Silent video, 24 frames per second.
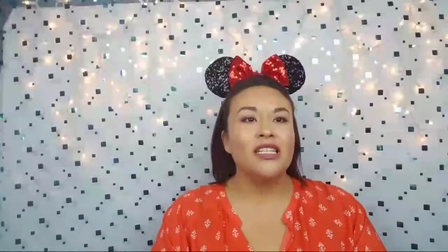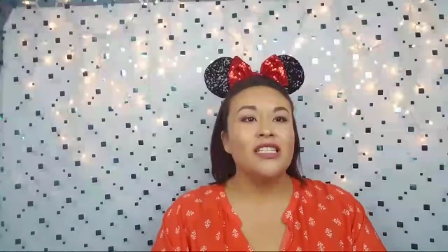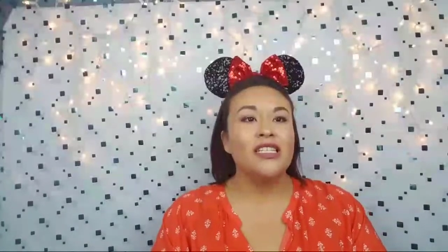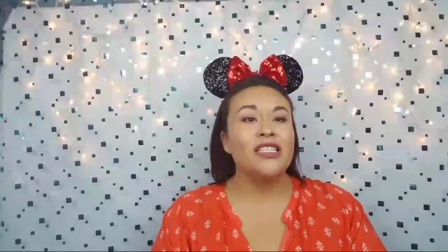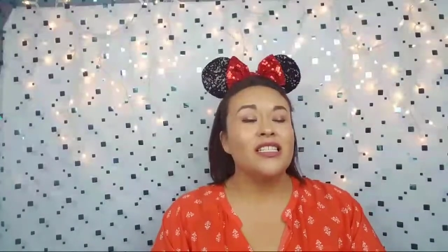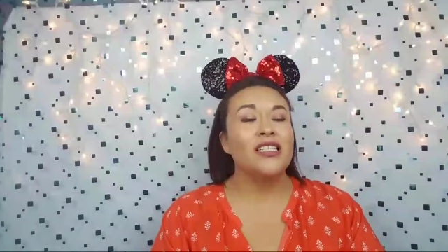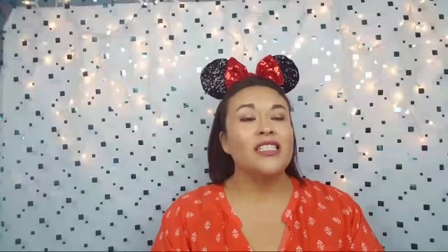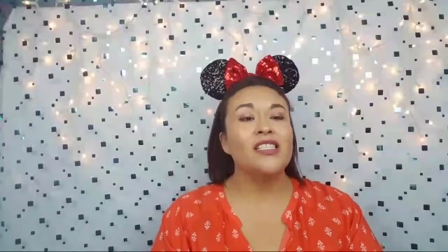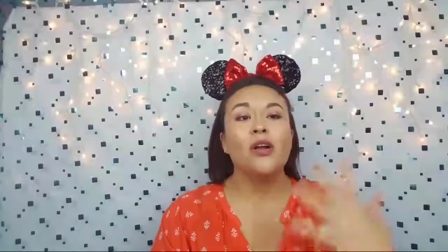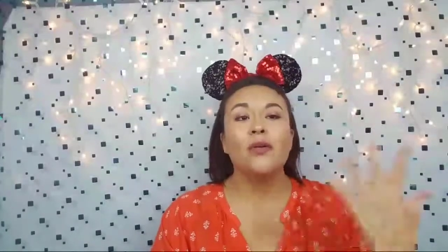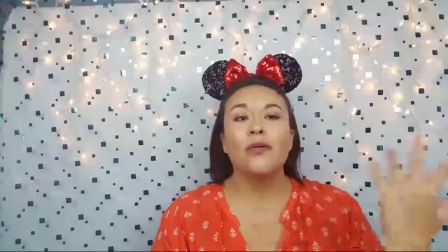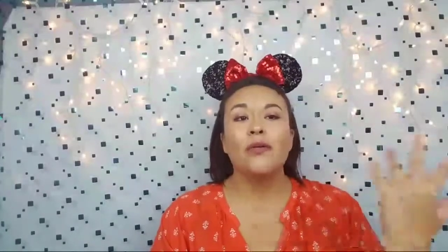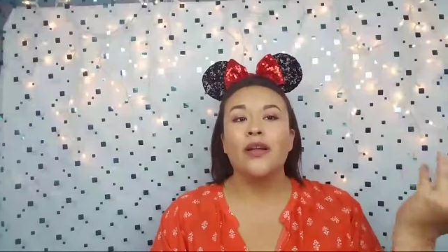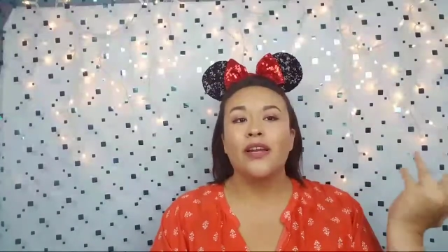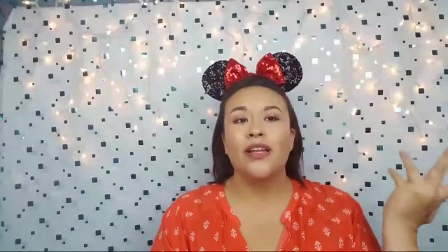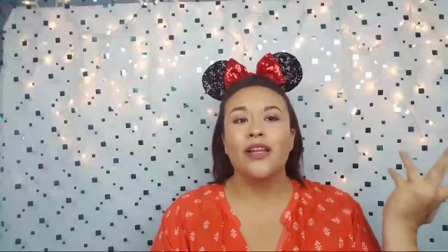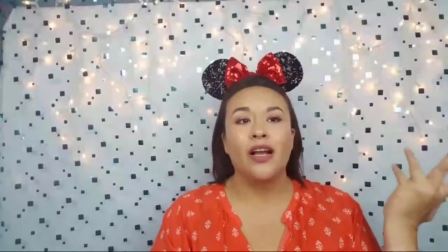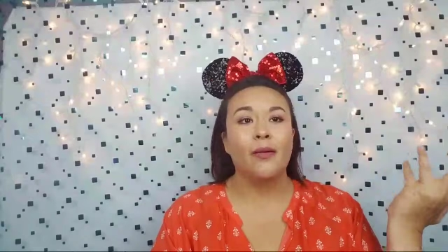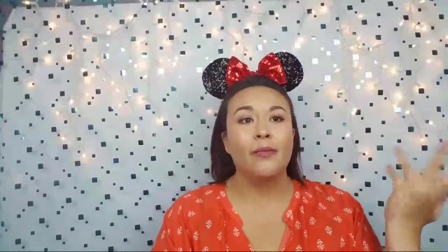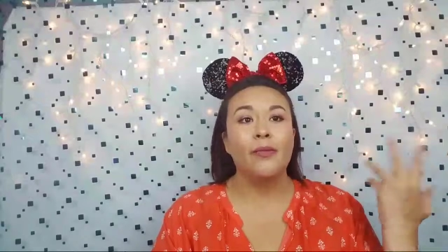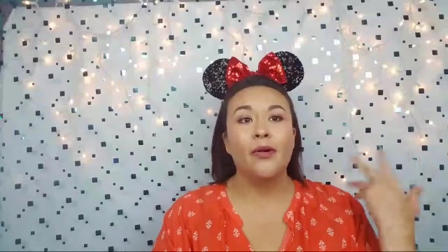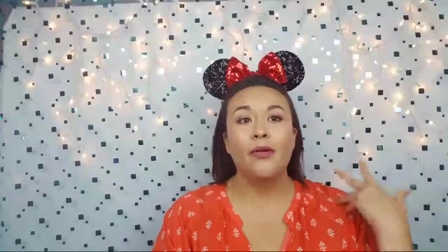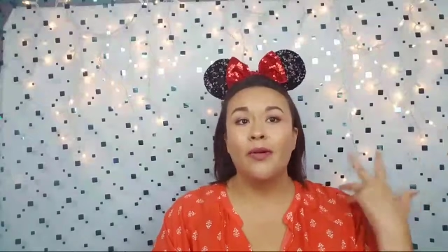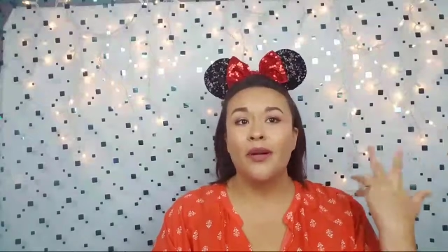because
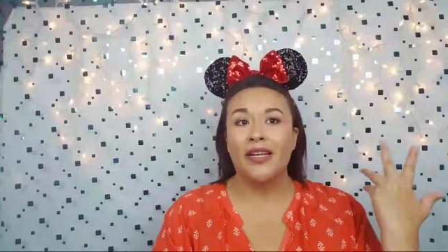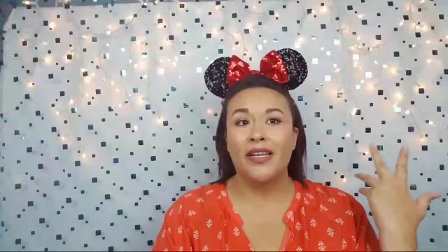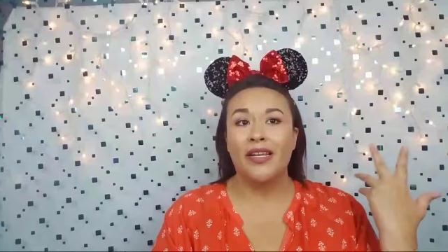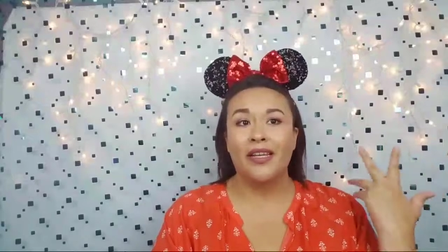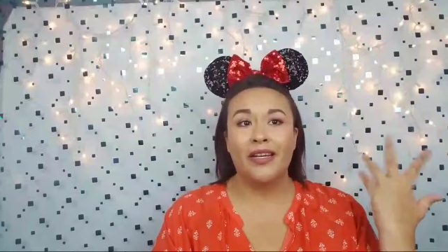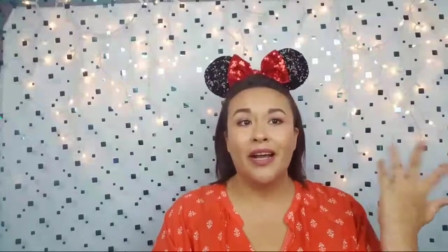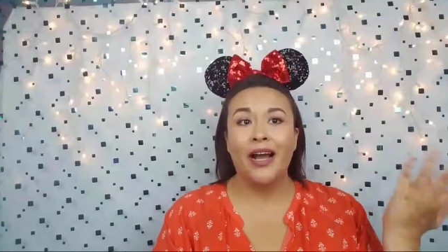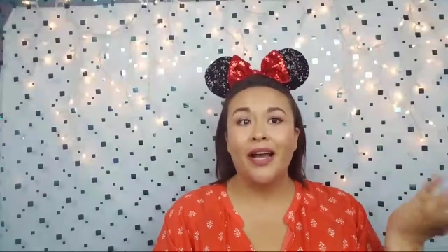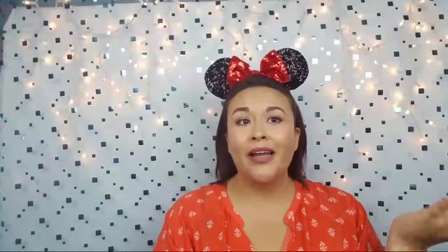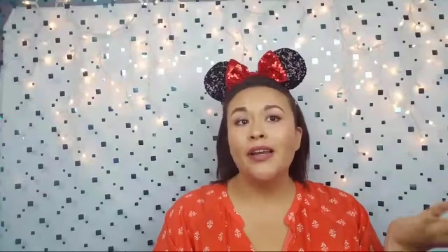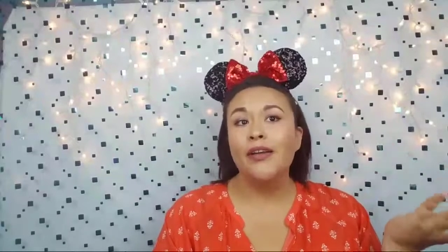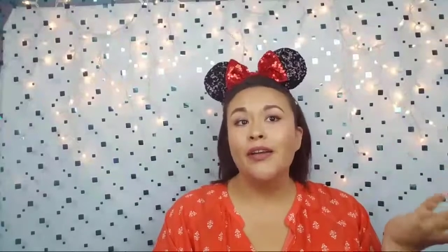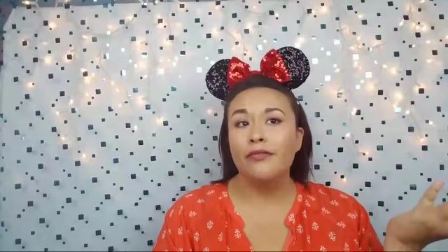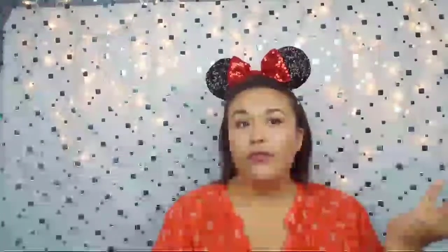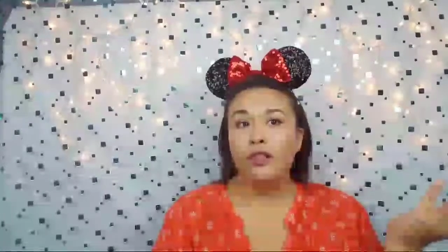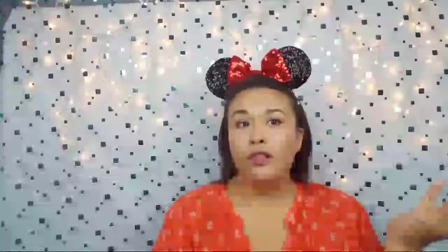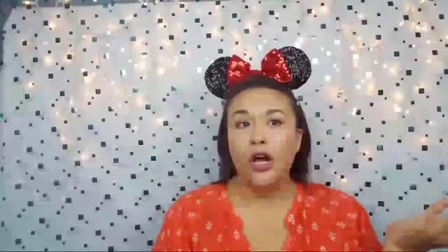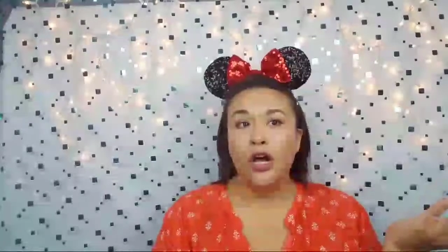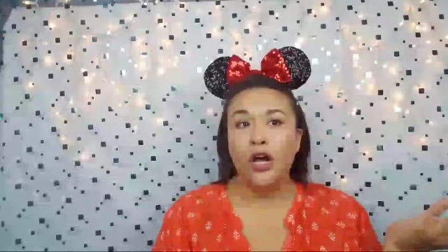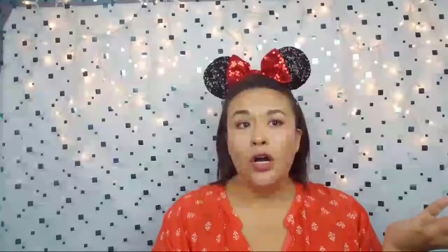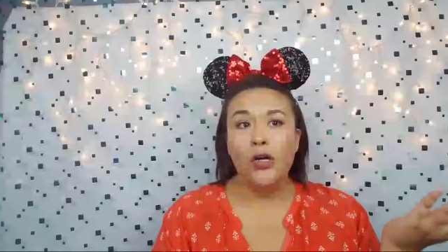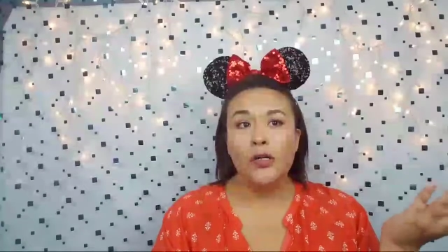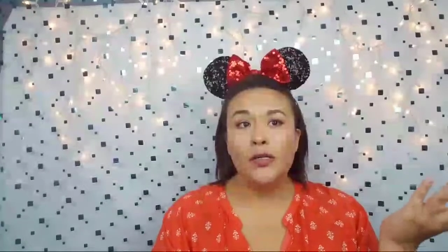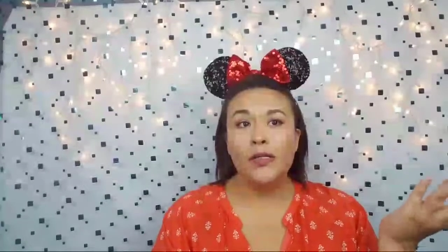I'm already kind of
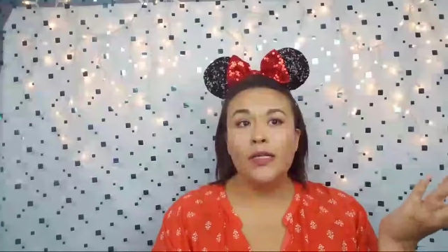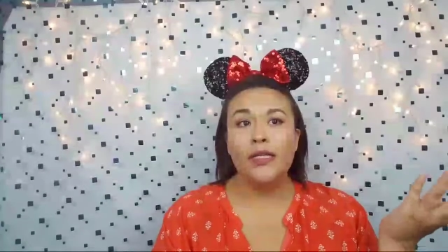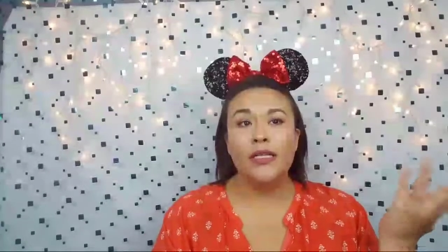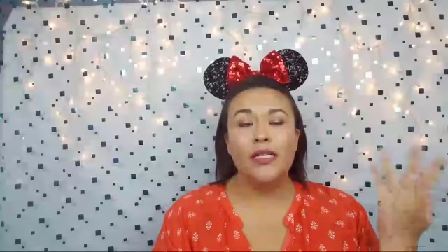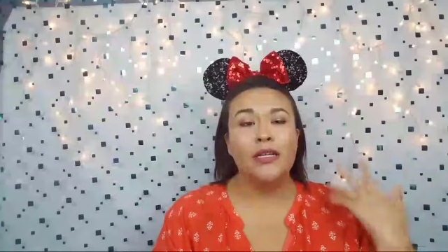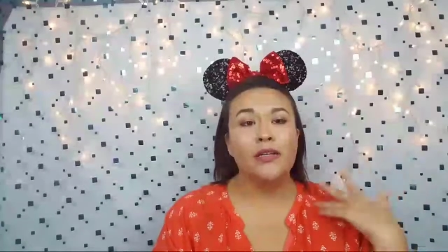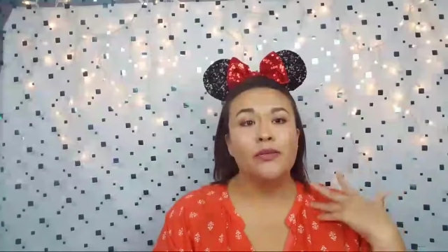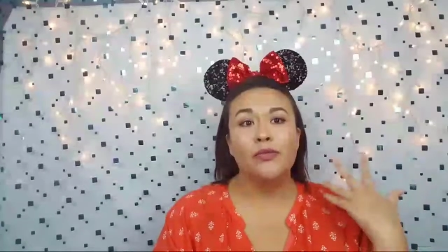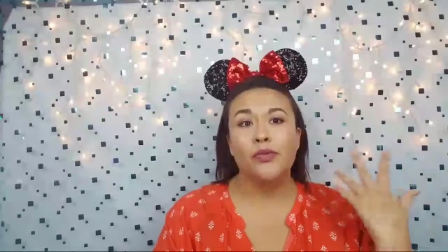long, and